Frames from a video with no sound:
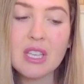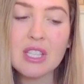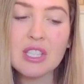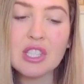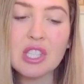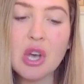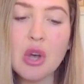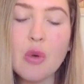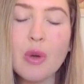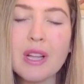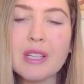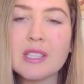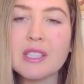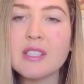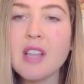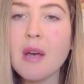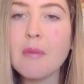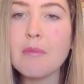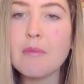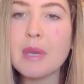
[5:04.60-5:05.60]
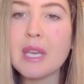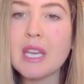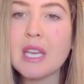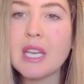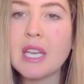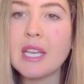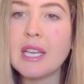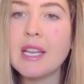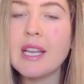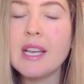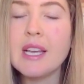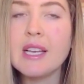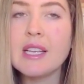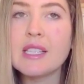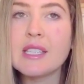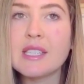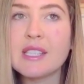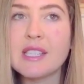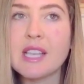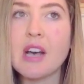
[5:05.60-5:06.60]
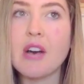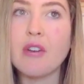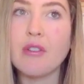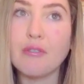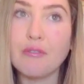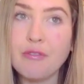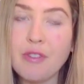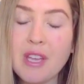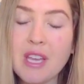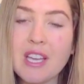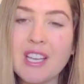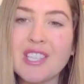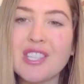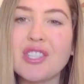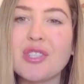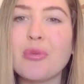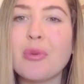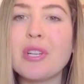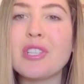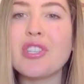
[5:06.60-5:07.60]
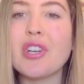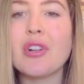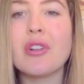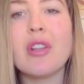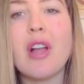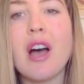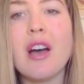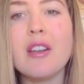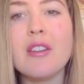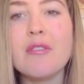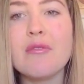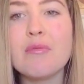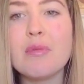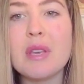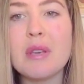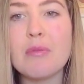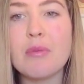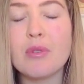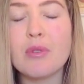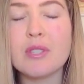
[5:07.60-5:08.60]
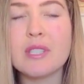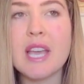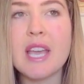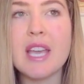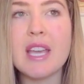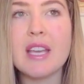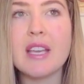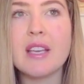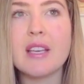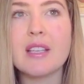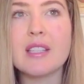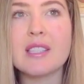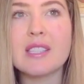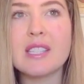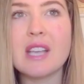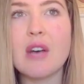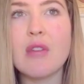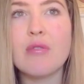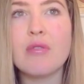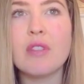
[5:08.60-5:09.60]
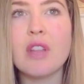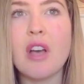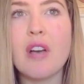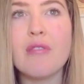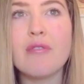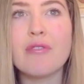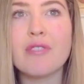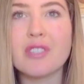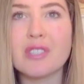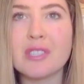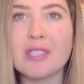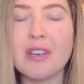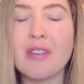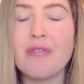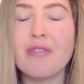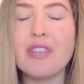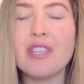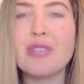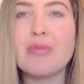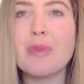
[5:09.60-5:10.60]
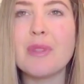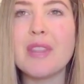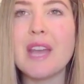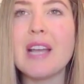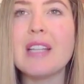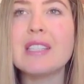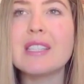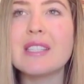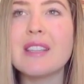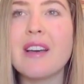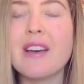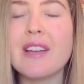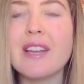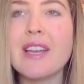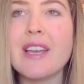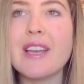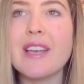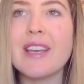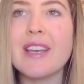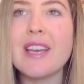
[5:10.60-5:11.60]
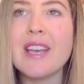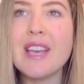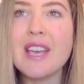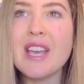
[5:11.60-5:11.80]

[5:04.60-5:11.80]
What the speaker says: So it's not being selfish, which a lot of people take self-love for selfish, but that's not it.